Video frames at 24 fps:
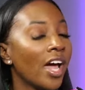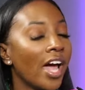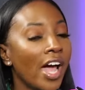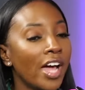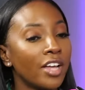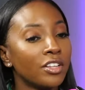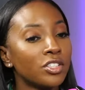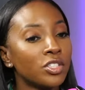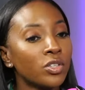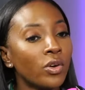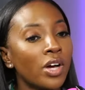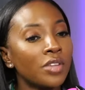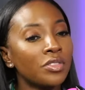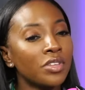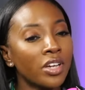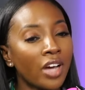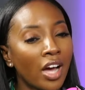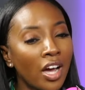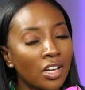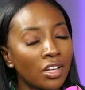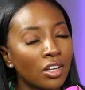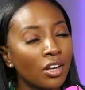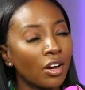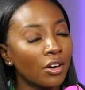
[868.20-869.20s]
And so I think
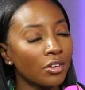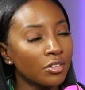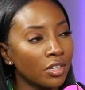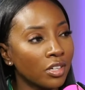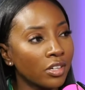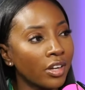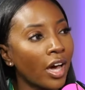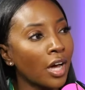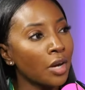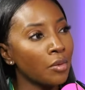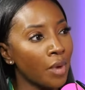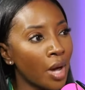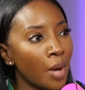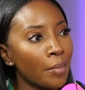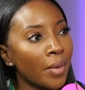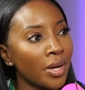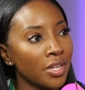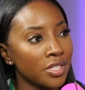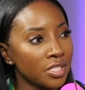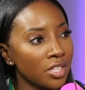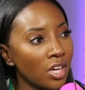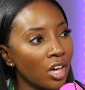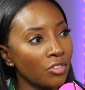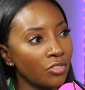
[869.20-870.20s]
I learned a lot about
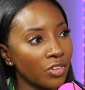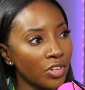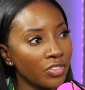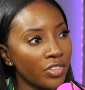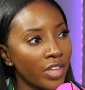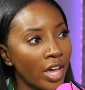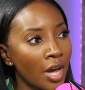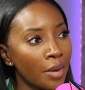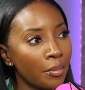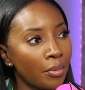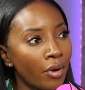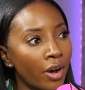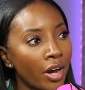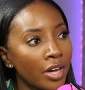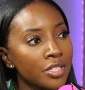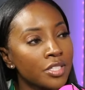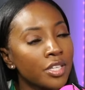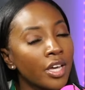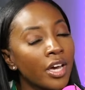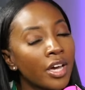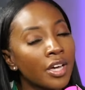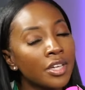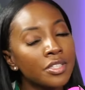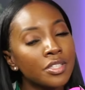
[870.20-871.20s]
myself in that
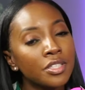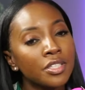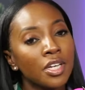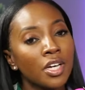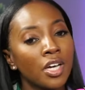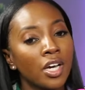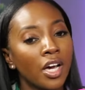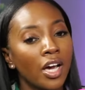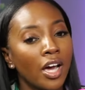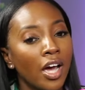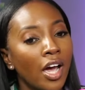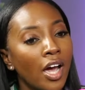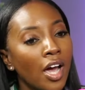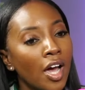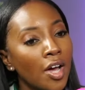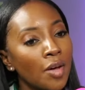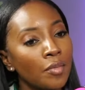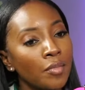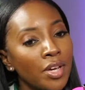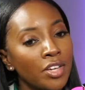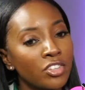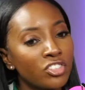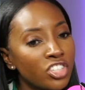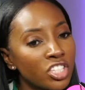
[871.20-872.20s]
process.
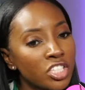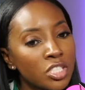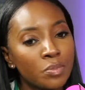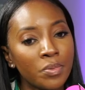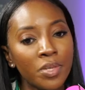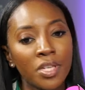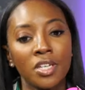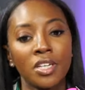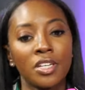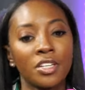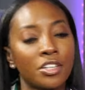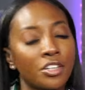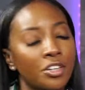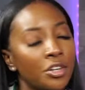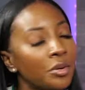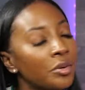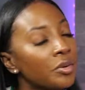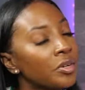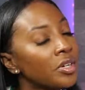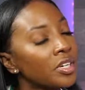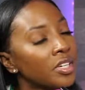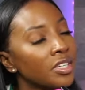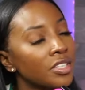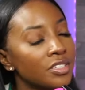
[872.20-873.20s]
Um, and just being
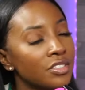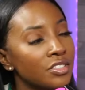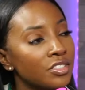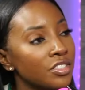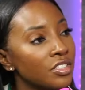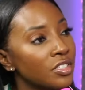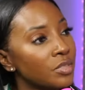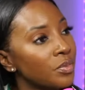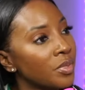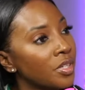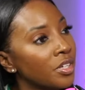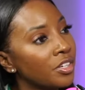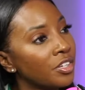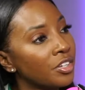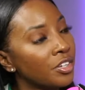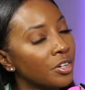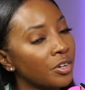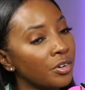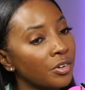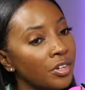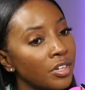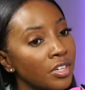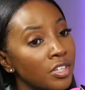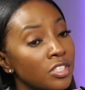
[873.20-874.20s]
curious, just being
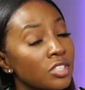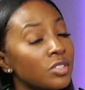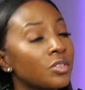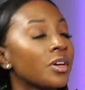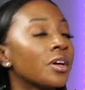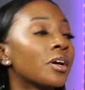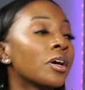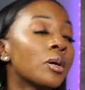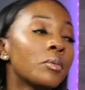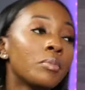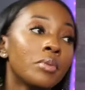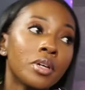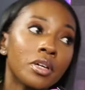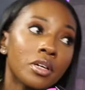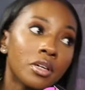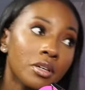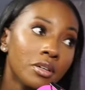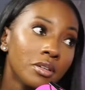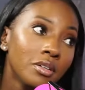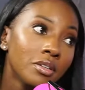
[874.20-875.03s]
curious, therapy,